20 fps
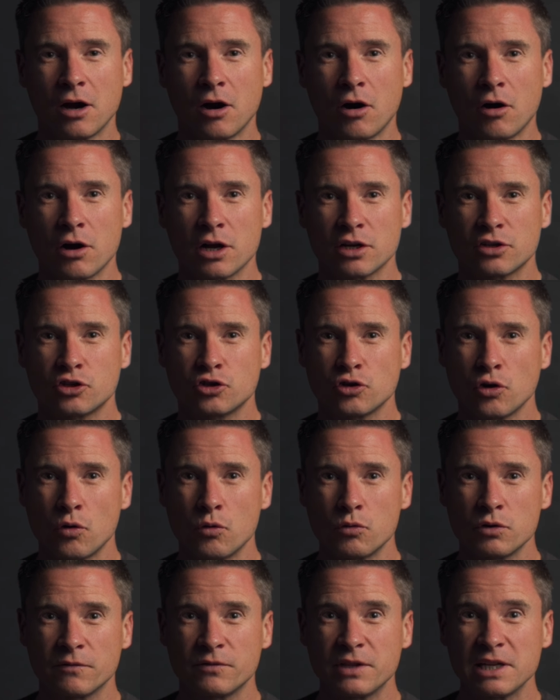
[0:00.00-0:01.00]
I shot
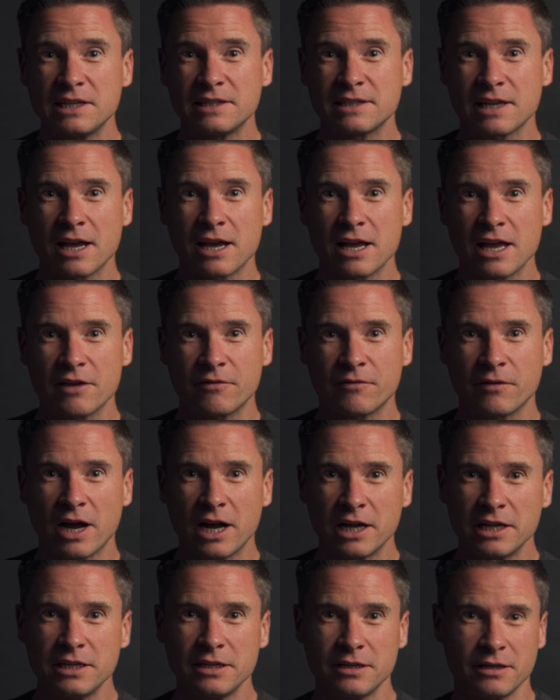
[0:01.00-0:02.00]
all of these at
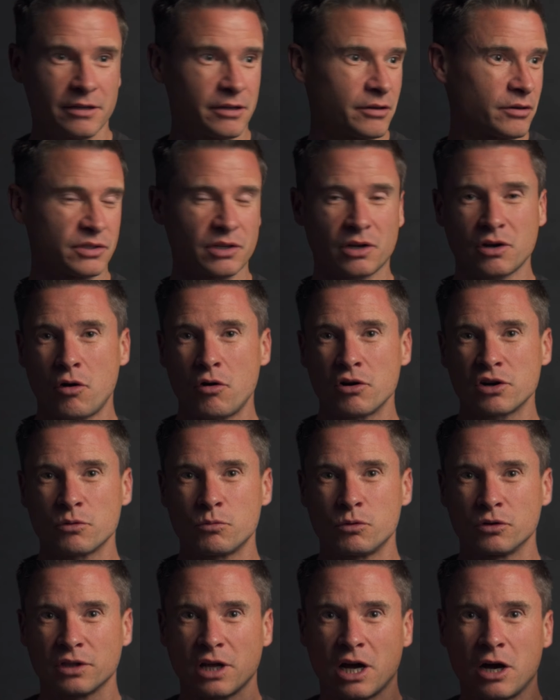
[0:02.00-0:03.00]
f8 because I kind of
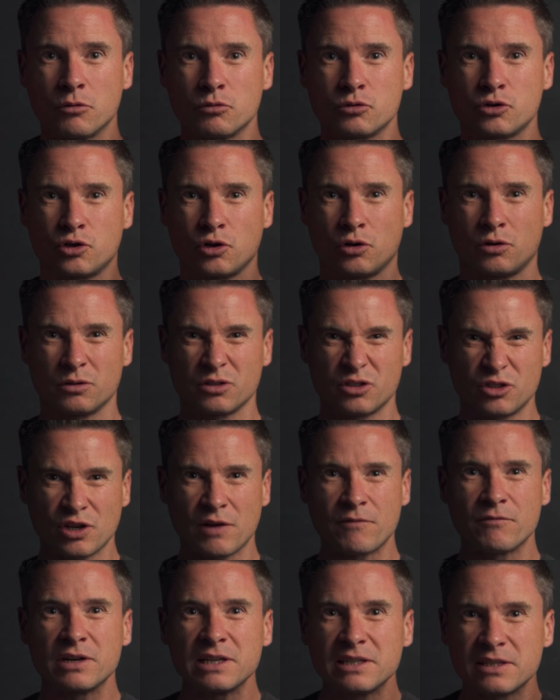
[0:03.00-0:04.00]
want the whole shot
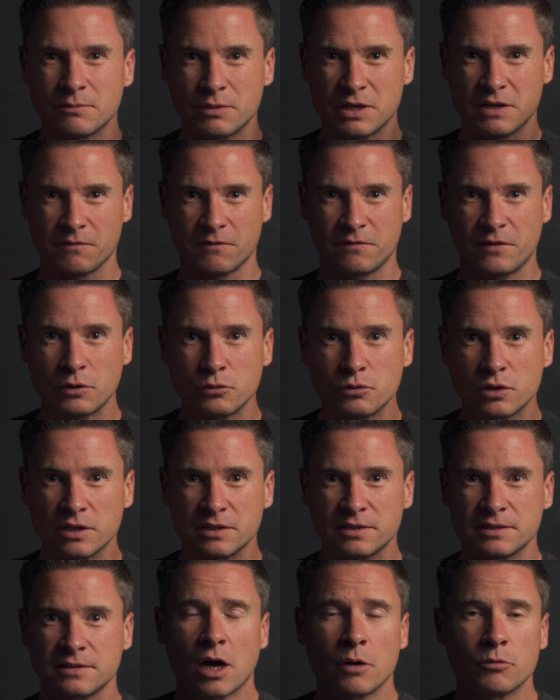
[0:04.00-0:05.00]
generally to be in focus.